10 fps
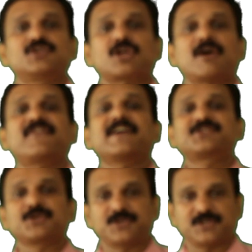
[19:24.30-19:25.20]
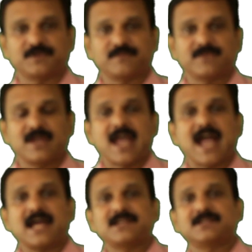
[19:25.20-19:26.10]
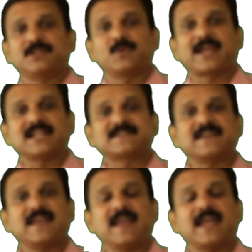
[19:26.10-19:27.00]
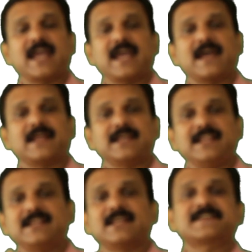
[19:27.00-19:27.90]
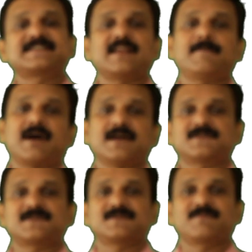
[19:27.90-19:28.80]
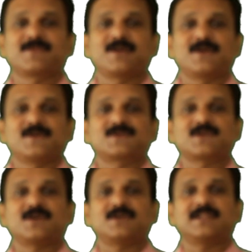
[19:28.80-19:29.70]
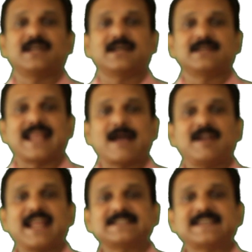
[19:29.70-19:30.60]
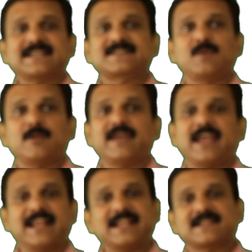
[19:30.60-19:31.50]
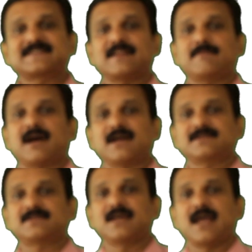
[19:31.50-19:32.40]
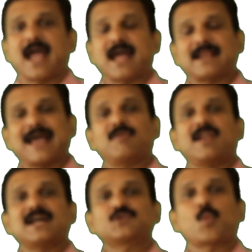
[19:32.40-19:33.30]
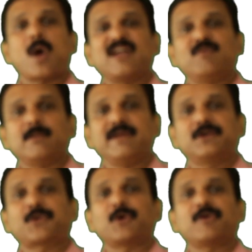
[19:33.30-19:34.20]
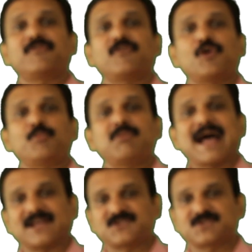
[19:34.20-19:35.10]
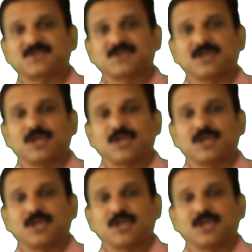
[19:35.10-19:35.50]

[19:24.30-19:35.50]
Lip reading: trophectoderm, and you can see an inner cell mass. So labeled as X will be inner cell mass, and labeled as Y will be trophoblasts.